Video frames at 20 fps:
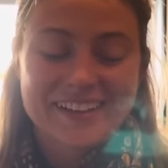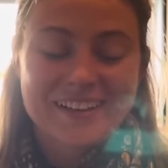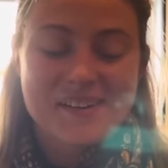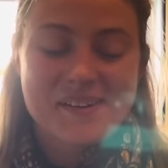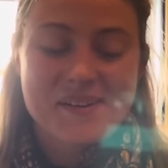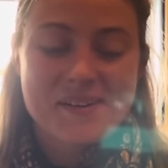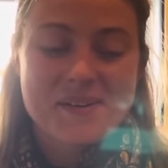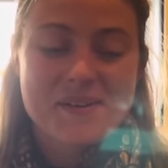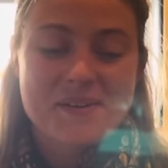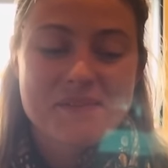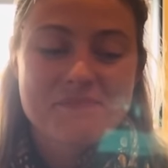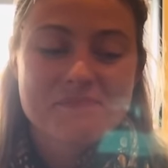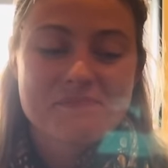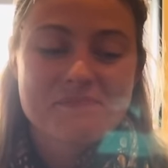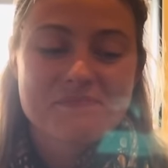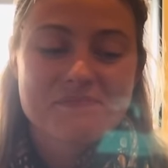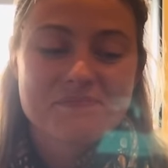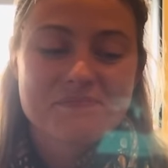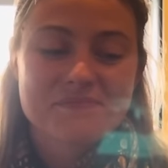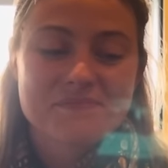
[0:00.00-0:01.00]

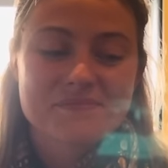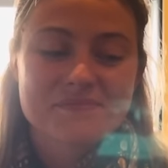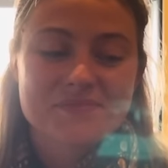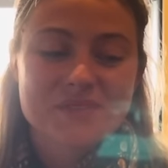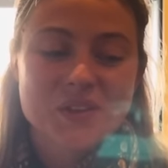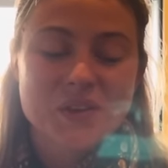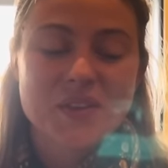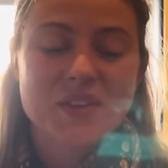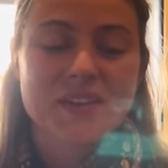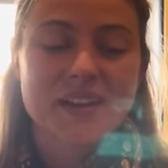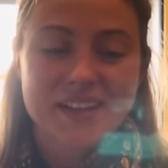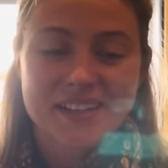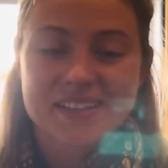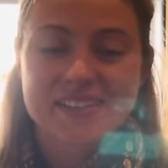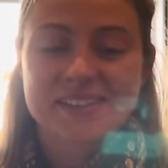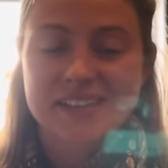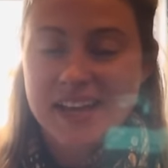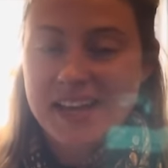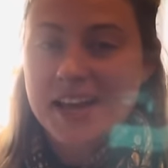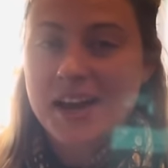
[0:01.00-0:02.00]
So the
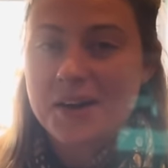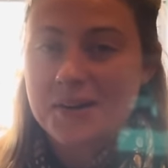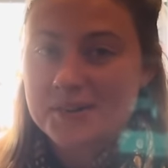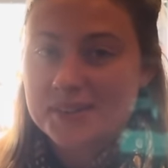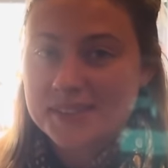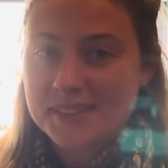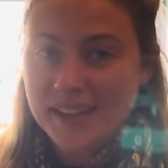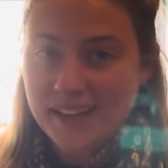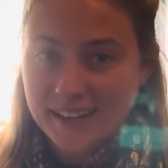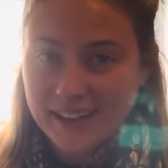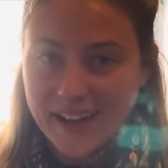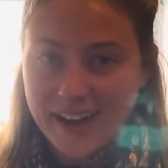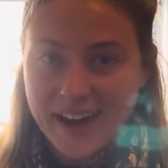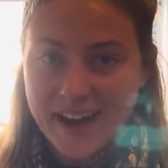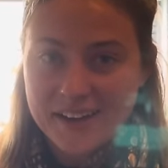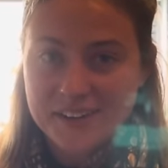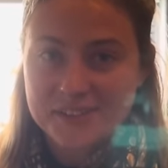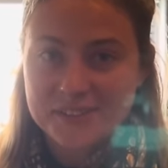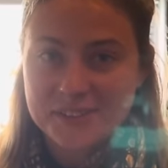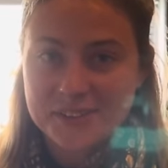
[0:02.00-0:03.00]
next day I was like, I
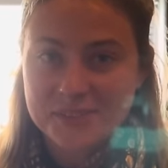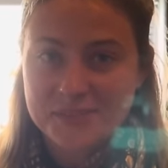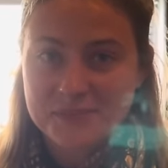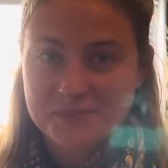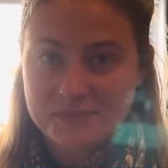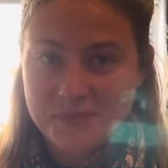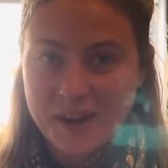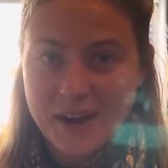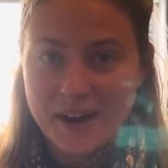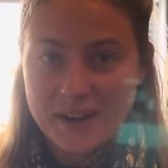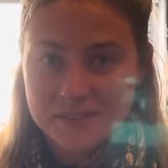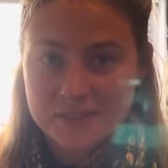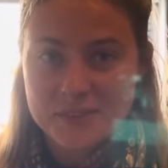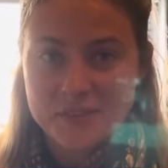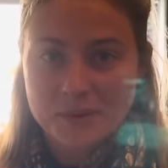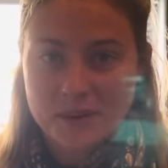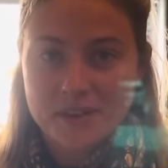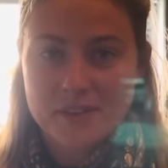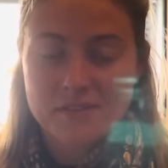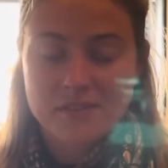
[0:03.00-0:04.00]
have to
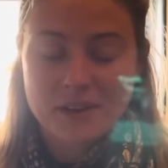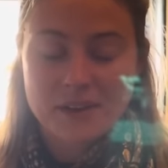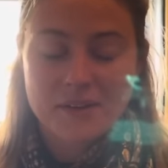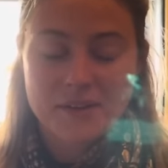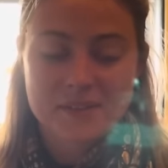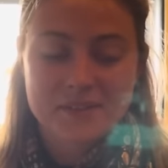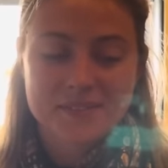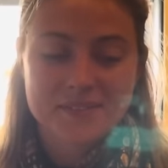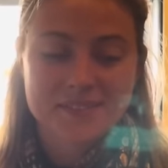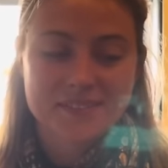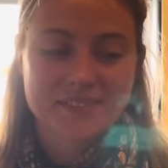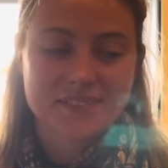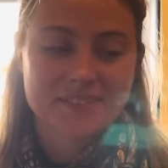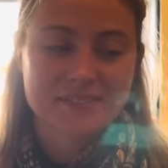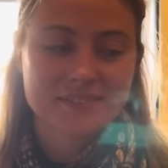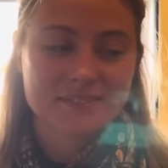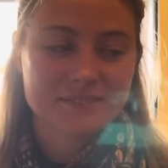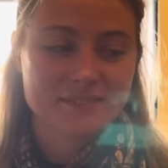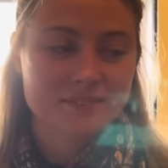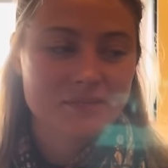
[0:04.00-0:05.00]
wear the veil.
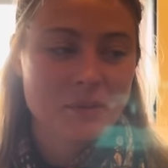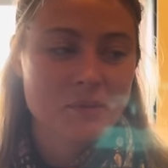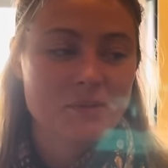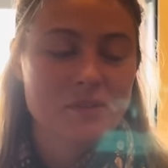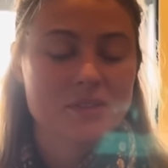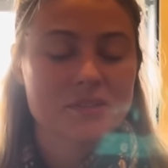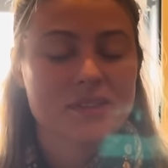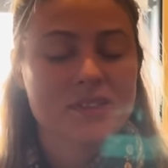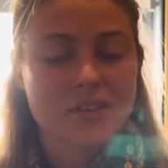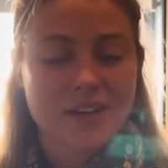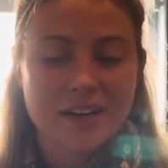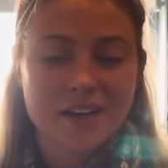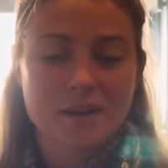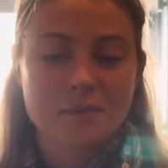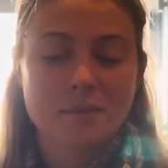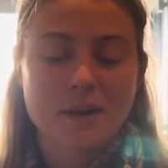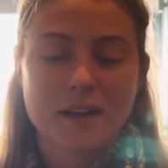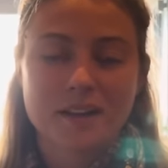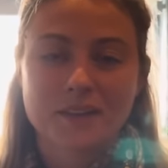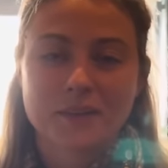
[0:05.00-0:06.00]
We were drinking a
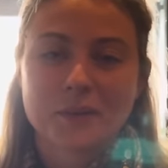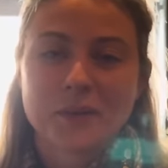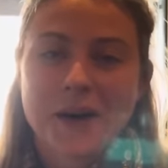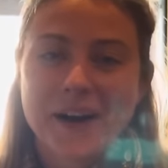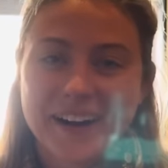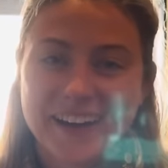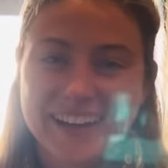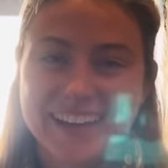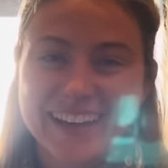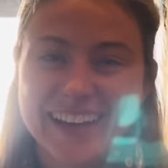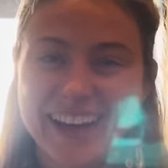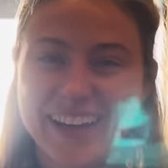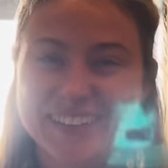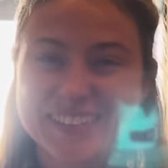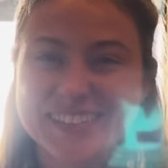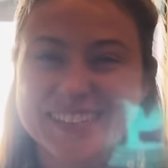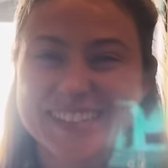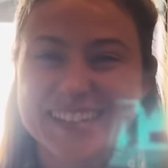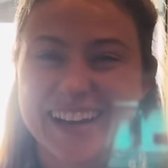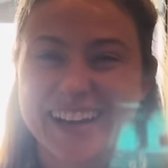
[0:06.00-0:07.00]
bottle of wine
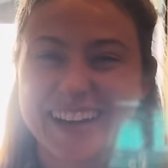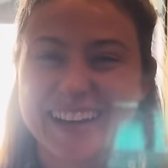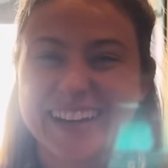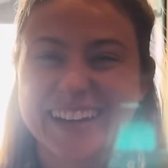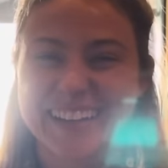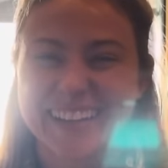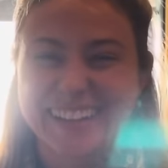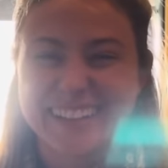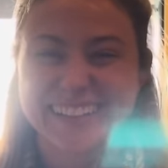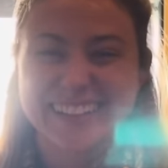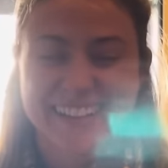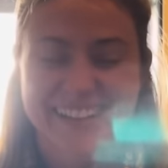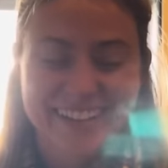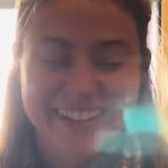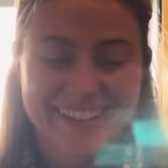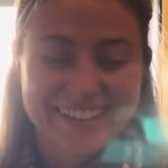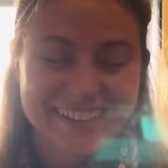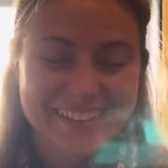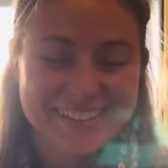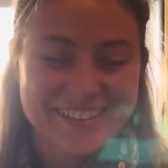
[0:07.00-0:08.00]
outside and
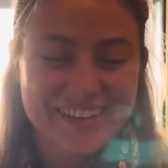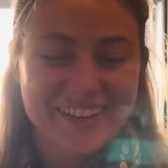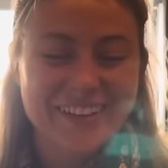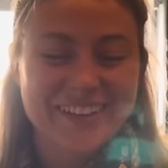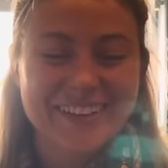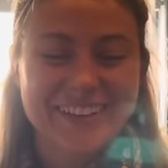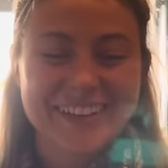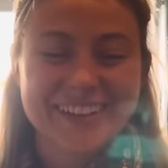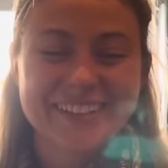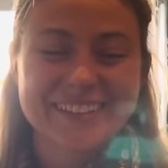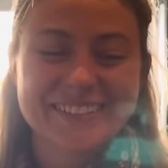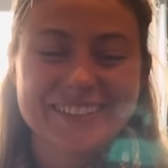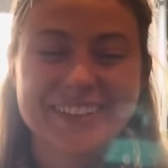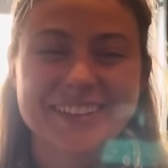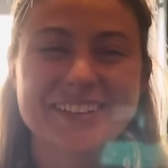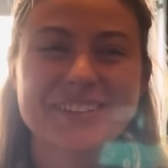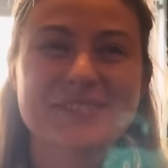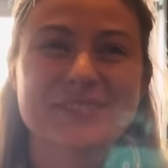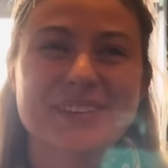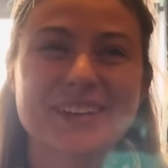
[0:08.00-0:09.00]
talking
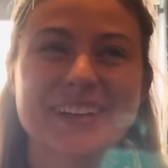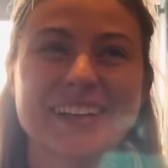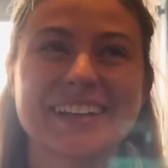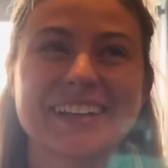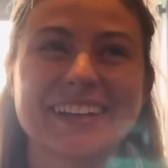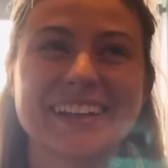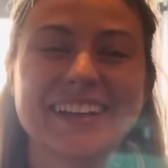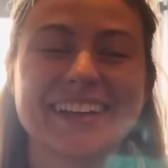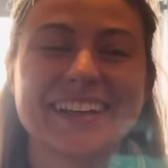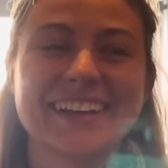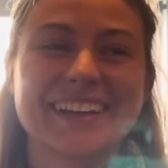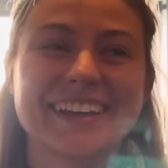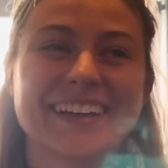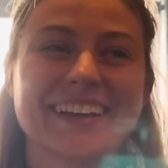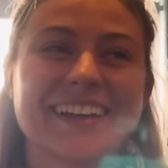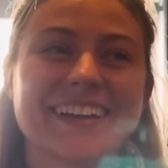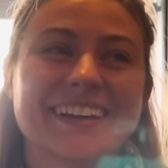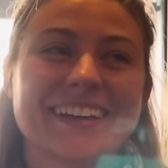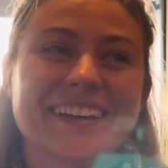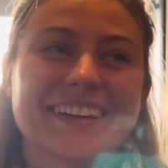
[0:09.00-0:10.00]
with a friend, and
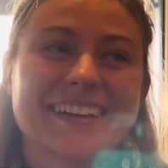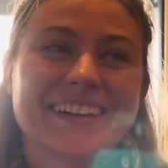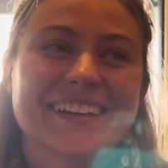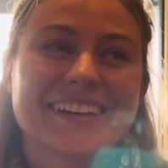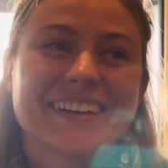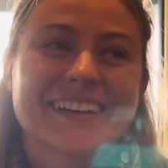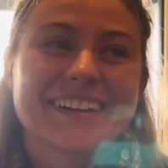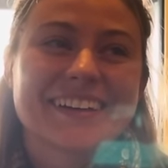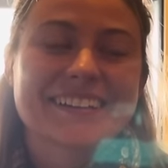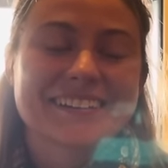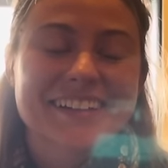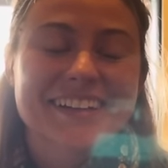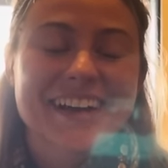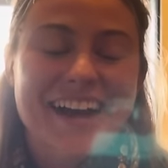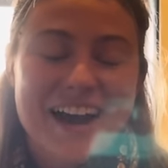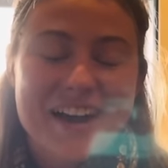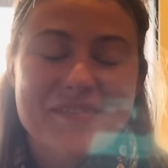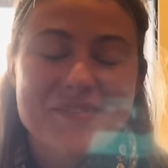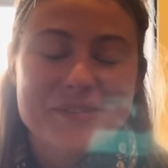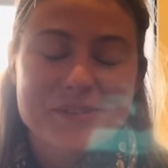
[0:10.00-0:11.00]
I was like, I
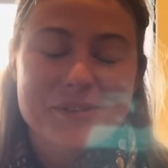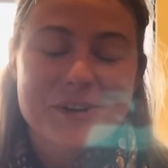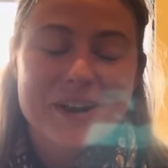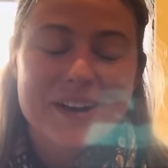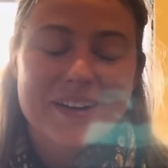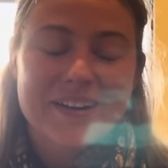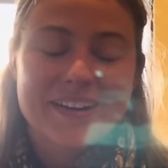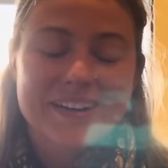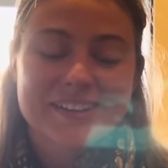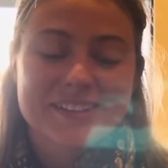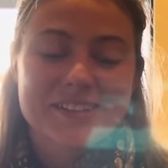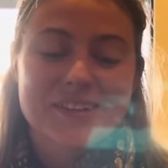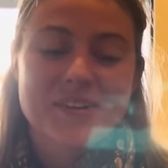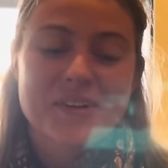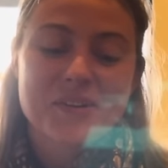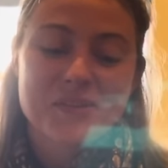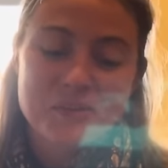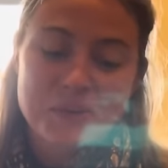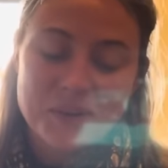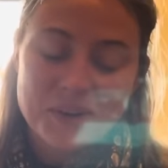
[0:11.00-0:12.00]
have to wear it. So
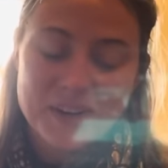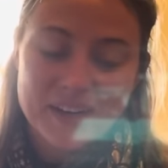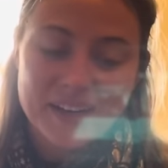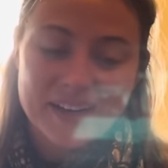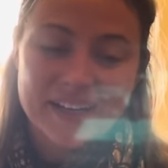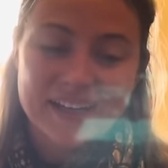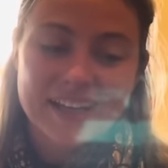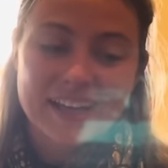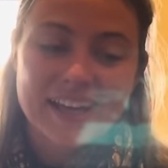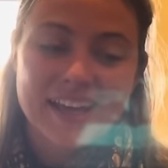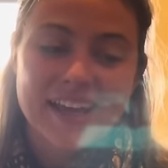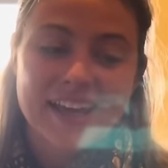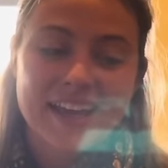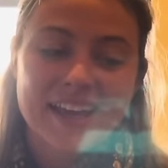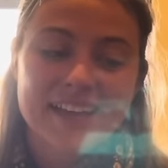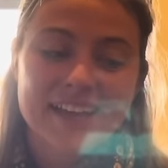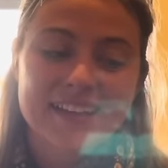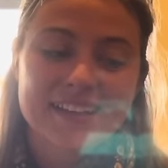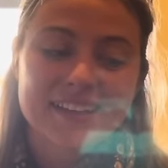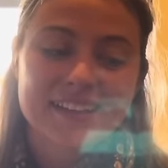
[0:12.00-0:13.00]
I wore it,
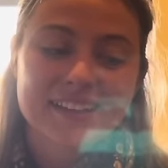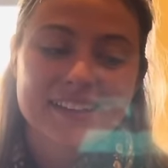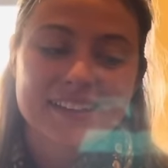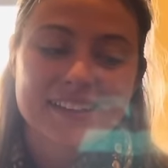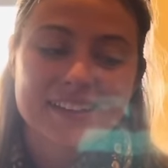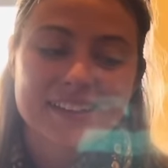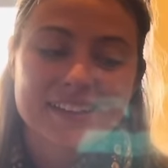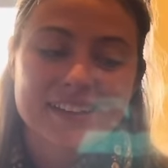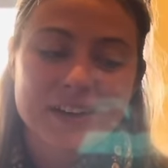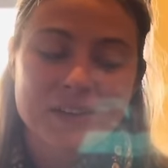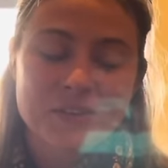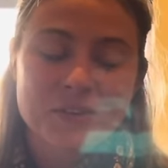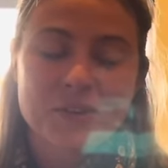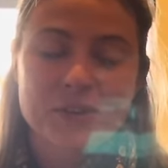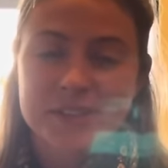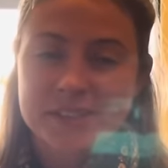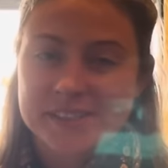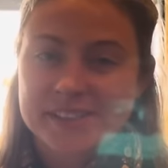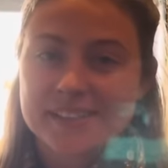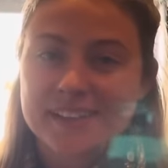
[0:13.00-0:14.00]
and of
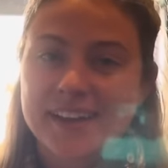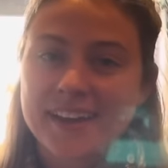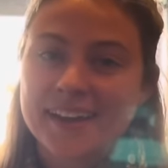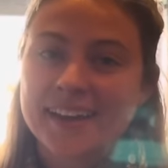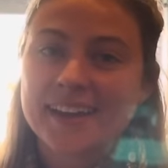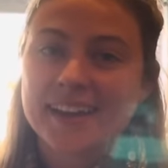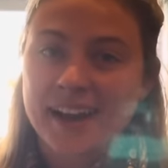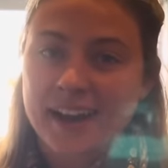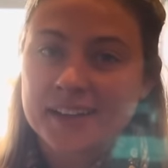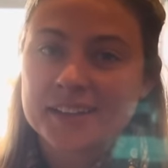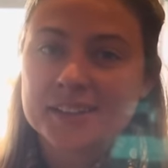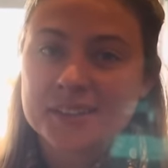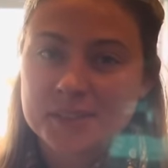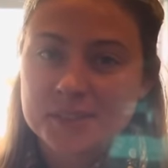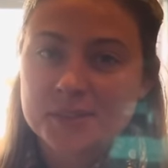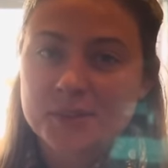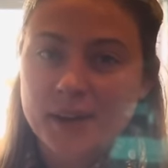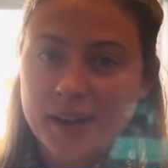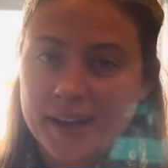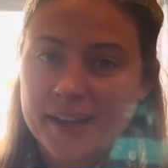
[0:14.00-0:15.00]
course I get asked
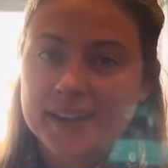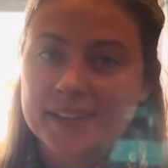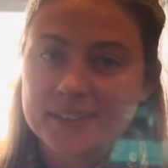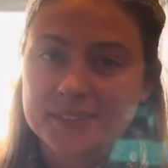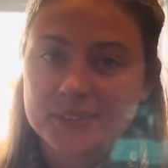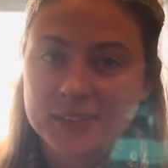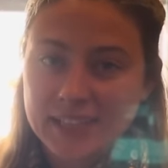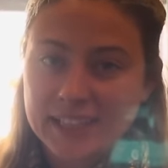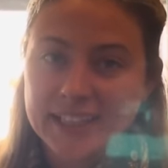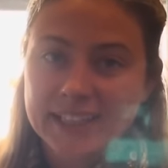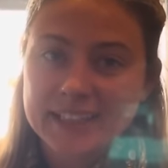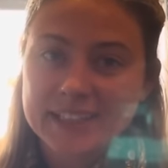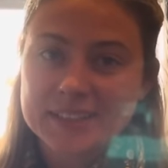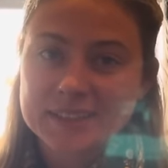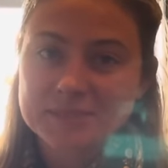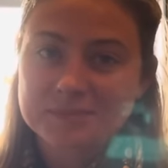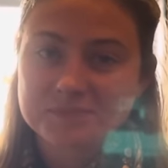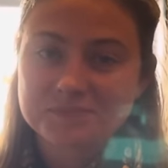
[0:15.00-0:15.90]
to read.